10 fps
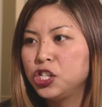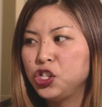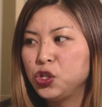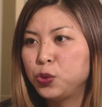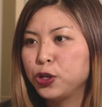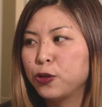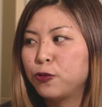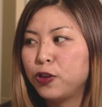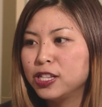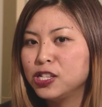to do what your
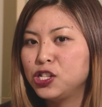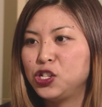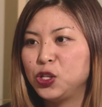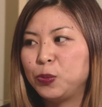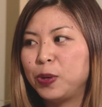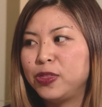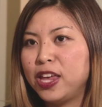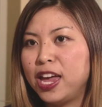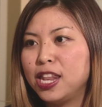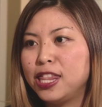friends do, but
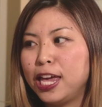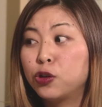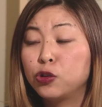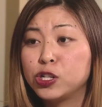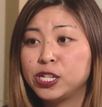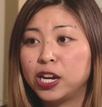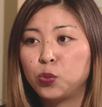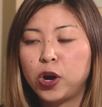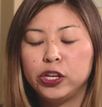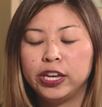then they don't
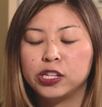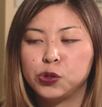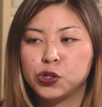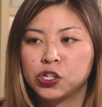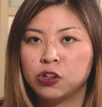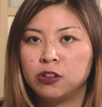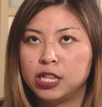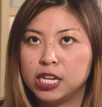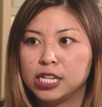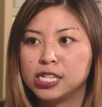understand why you can't do certain
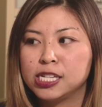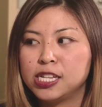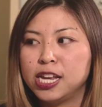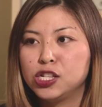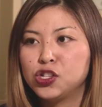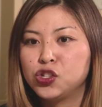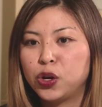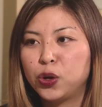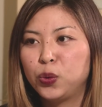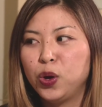things. And
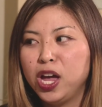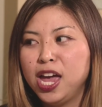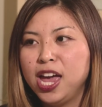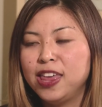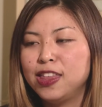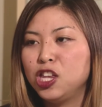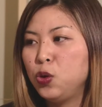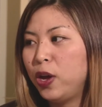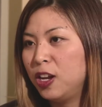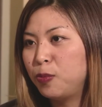so, and then
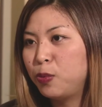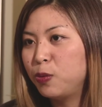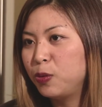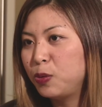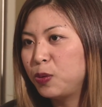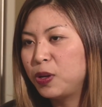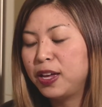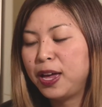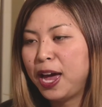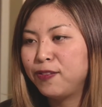you end up
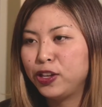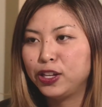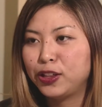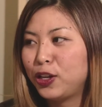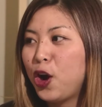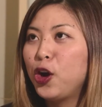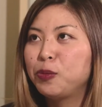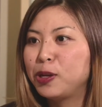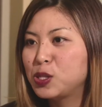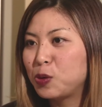having like
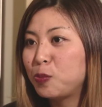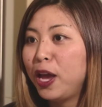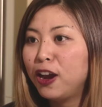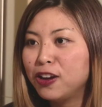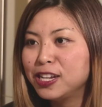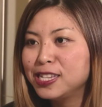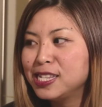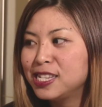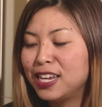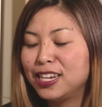arguments with
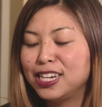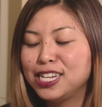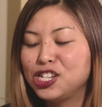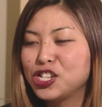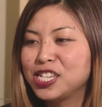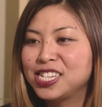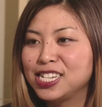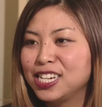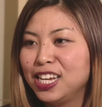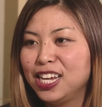parents, and it
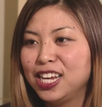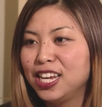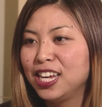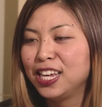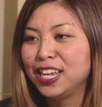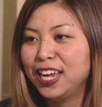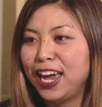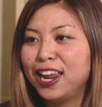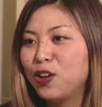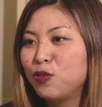just, I
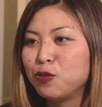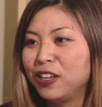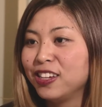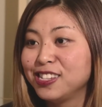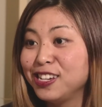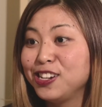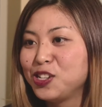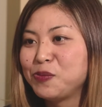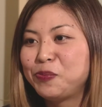had a whole rebellion stage.